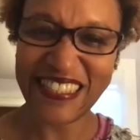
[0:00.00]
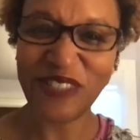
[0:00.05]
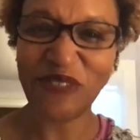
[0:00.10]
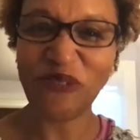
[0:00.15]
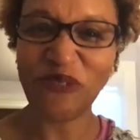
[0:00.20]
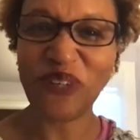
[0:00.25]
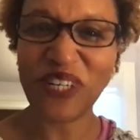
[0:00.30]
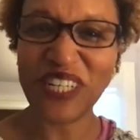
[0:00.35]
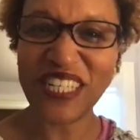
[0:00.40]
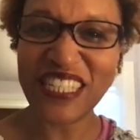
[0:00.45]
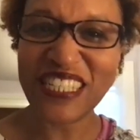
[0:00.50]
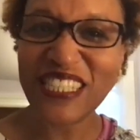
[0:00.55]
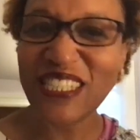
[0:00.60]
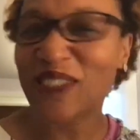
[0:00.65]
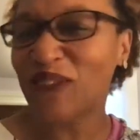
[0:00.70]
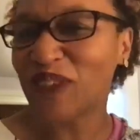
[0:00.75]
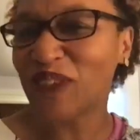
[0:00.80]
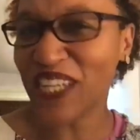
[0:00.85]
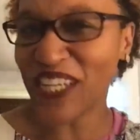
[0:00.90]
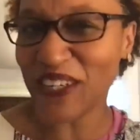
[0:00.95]
So what did
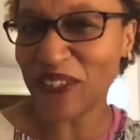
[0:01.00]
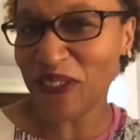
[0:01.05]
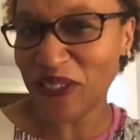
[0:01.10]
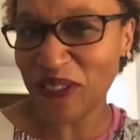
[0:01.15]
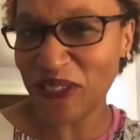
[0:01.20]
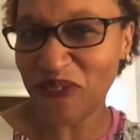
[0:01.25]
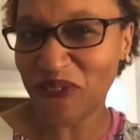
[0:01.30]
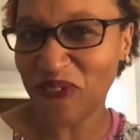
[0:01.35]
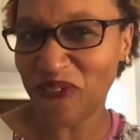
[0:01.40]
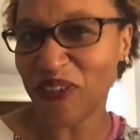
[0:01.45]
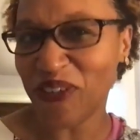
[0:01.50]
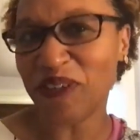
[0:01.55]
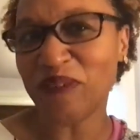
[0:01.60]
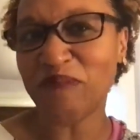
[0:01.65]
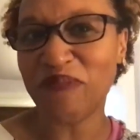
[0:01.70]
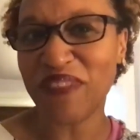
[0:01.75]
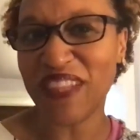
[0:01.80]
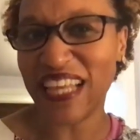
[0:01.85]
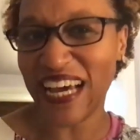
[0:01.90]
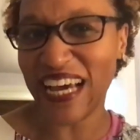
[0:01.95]
you learn
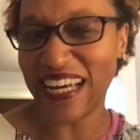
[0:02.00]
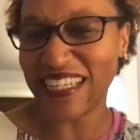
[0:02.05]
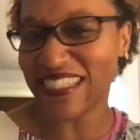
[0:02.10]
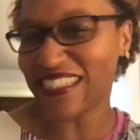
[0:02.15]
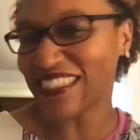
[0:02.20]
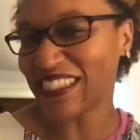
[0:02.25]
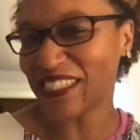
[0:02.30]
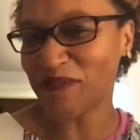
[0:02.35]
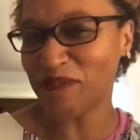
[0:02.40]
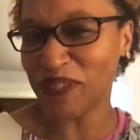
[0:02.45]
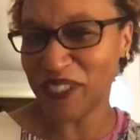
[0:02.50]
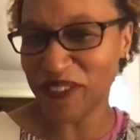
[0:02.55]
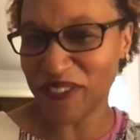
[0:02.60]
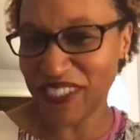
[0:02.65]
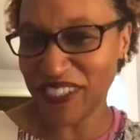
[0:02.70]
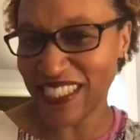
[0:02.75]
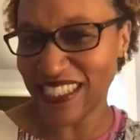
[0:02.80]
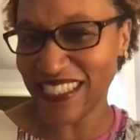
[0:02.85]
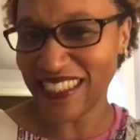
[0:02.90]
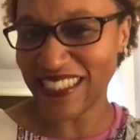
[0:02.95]
from that
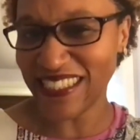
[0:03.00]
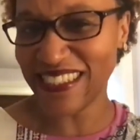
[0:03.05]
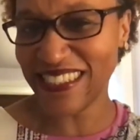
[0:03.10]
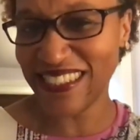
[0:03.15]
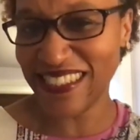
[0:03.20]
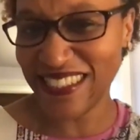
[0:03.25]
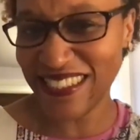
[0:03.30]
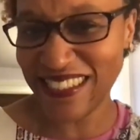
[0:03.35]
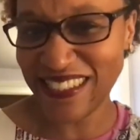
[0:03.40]
experience?